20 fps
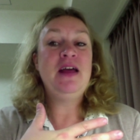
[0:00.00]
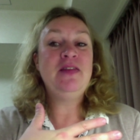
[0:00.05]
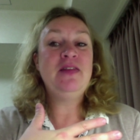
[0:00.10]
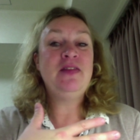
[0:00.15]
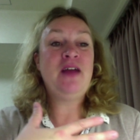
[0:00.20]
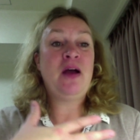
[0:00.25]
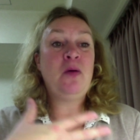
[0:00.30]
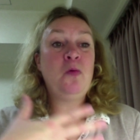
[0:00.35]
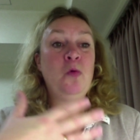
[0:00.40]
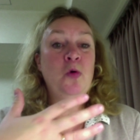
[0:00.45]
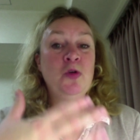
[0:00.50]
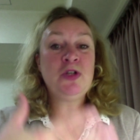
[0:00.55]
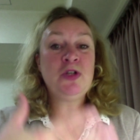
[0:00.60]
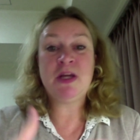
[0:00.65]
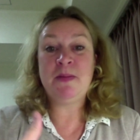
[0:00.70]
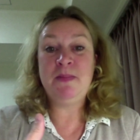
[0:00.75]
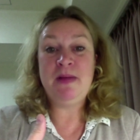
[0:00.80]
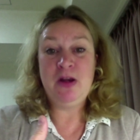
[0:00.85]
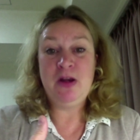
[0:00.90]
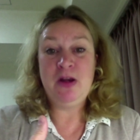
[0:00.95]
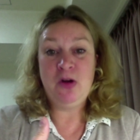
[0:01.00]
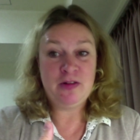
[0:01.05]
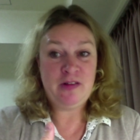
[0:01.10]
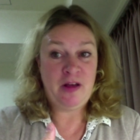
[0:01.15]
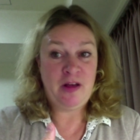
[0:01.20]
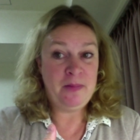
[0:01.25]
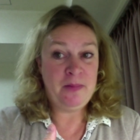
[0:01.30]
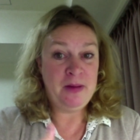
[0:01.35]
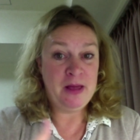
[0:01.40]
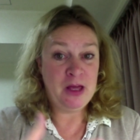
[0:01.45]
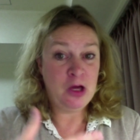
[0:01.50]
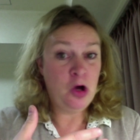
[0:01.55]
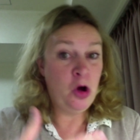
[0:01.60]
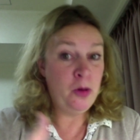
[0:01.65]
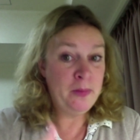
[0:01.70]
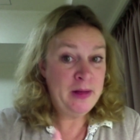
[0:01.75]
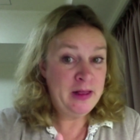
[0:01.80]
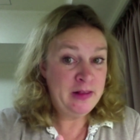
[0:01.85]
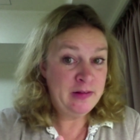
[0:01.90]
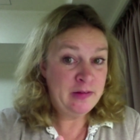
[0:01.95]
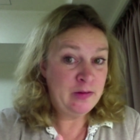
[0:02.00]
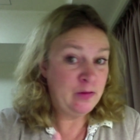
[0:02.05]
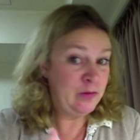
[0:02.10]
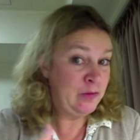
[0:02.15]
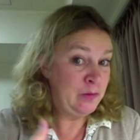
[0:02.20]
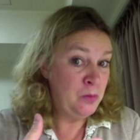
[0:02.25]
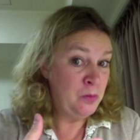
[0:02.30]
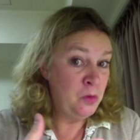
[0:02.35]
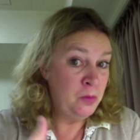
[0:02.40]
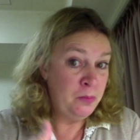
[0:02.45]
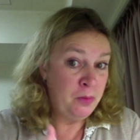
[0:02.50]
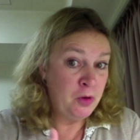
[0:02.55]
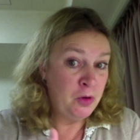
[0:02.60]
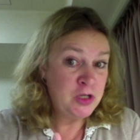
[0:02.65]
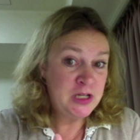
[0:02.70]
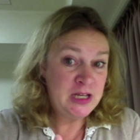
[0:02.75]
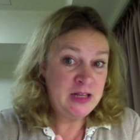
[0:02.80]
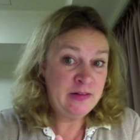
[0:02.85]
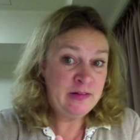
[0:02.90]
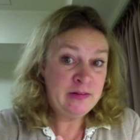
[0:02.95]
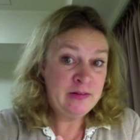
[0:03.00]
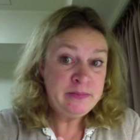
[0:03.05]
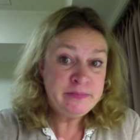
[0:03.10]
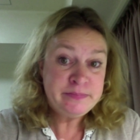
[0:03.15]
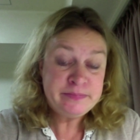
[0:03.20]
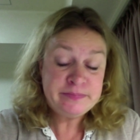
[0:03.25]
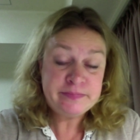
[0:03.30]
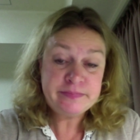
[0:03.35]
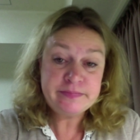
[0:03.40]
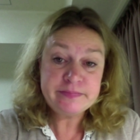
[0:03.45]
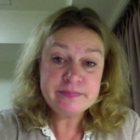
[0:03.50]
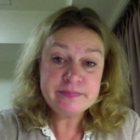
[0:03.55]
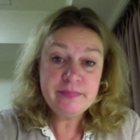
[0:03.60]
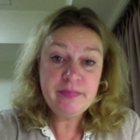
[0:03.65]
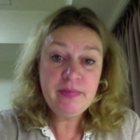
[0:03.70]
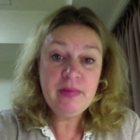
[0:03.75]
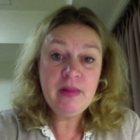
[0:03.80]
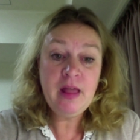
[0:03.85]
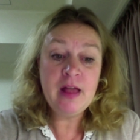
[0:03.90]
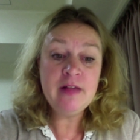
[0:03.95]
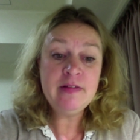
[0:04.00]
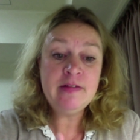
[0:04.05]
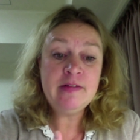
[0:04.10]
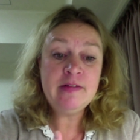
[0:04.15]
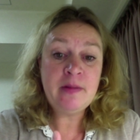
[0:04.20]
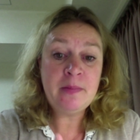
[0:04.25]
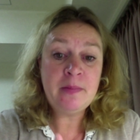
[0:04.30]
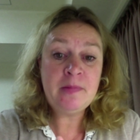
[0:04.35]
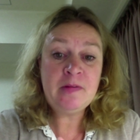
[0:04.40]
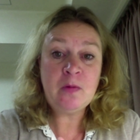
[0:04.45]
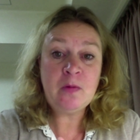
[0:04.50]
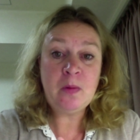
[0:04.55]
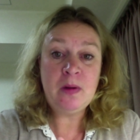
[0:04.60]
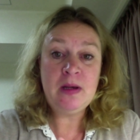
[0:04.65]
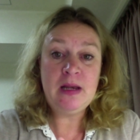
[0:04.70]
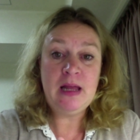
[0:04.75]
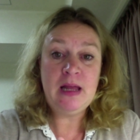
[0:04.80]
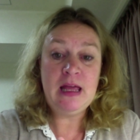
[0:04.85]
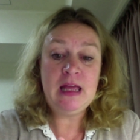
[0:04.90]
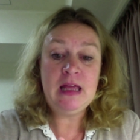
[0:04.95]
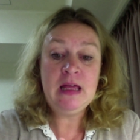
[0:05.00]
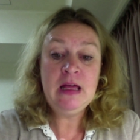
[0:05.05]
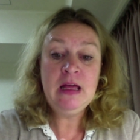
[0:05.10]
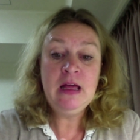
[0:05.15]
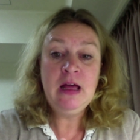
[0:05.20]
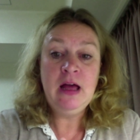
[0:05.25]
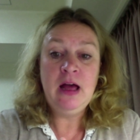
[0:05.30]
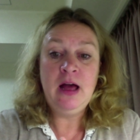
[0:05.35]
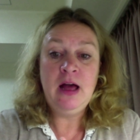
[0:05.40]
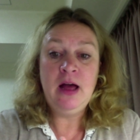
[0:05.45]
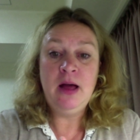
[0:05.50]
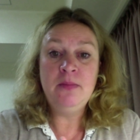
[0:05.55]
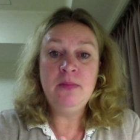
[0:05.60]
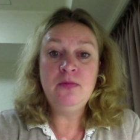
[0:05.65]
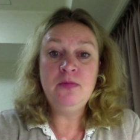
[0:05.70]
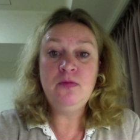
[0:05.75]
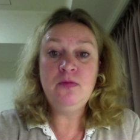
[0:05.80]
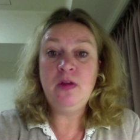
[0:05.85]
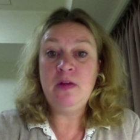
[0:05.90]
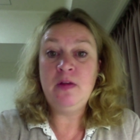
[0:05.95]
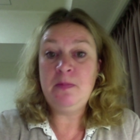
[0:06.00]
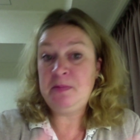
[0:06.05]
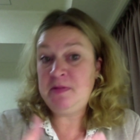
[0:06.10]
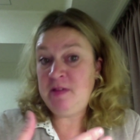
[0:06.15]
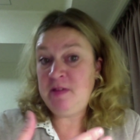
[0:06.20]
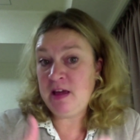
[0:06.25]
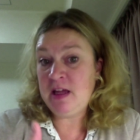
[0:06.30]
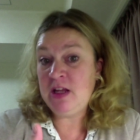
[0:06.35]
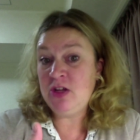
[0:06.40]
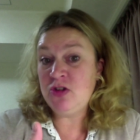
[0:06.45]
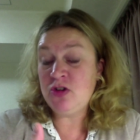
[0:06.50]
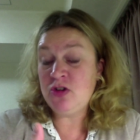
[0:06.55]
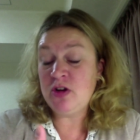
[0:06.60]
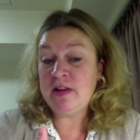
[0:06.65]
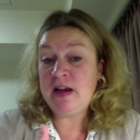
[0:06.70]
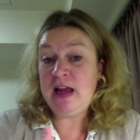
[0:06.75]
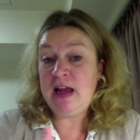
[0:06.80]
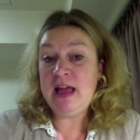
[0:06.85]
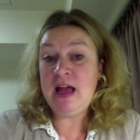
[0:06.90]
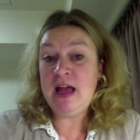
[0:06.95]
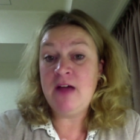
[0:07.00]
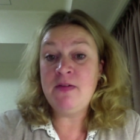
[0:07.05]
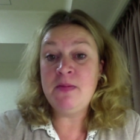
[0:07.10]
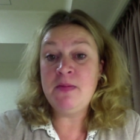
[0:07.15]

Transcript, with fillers: that water can be locked up in comets or small bodies, and subsequently, um, particularly during the late heavy